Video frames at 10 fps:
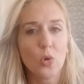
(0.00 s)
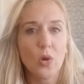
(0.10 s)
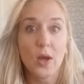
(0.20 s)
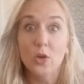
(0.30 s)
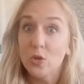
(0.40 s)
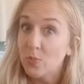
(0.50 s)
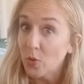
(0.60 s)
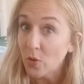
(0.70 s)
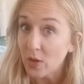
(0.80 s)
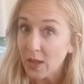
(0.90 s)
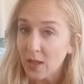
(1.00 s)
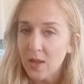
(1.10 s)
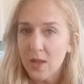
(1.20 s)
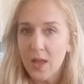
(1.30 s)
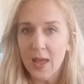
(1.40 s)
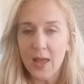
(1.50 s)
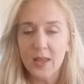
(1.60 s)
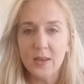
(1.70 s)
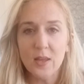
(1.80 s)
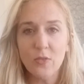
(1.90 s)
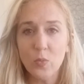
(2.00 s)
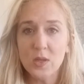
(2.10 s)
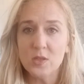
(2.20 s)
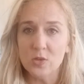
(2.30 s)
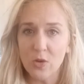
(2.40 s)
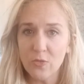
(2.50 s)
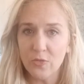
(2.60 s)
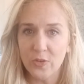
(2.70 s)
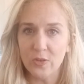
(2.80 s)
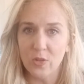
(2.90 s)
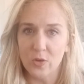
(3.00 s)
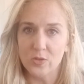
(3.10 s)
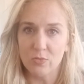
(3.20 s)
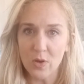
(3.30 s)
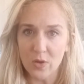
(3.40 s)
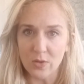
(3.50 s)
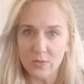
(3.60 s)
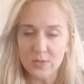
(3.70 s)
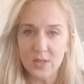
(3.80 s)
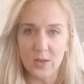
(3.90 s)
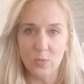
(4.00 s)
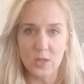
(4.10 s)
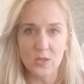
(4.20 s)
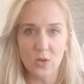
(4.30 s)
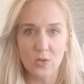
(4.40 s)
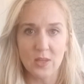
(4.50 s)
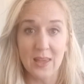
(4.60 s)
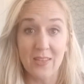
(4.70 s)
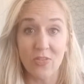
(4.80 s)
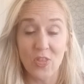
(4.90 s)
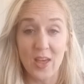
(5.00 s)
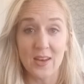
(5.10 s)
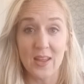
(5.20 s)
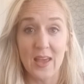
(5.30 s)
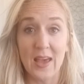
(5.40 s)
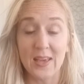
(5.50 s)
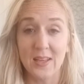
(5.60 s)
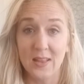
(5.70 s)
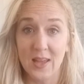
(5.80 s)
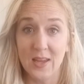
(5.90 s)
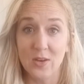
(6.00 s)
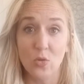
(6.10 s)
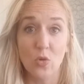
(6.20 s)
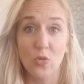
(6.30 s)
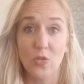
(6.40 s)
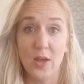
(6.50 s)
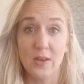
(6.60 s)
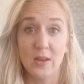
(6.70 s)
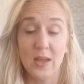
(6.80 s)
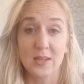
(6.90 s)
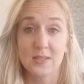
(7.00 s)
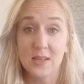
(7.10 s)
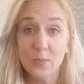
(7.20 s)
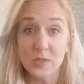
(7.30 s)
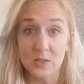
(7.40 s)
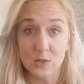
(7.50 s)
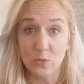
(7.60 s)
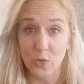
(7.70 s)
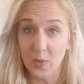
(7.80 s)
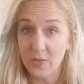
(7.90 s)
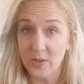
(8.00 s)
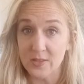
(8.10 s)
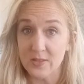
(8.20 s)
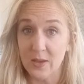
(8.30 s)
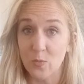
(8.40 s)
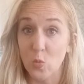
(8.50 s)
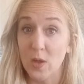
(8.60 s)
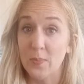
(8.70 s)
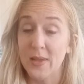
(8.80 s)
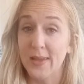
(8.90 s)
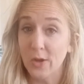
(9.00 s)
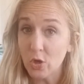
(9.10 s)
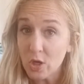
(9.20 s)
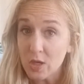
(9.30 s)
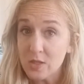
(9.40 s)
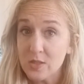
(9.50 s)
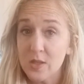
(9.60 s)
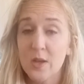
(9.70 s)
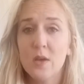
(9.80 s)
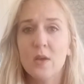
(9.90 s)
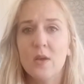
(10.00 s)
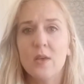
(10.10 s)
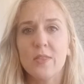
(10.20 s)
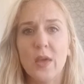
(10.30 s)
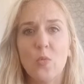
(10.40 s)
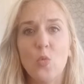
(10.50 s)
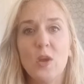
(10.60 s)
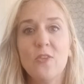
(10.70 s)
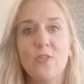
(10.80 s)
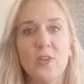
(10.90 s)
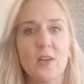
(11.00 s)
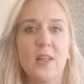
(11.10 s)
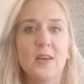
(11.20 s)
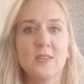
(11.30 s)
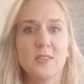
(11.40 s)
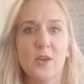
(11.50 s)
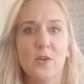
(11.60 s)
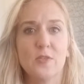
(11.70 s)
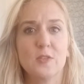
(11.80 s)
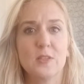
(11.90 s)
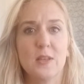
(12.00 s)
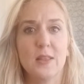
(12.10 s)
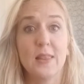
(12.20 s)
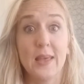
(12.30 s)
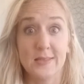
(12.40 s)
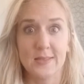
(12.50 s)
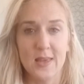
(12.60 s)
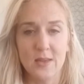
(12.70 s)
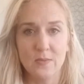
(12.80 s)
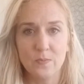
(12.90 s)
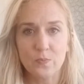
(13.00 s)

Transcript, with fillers: or a good boy. And if we don't fill those roles and we don't get that accolade or that acceptance from others that we're being good, then we feel ourselves less than.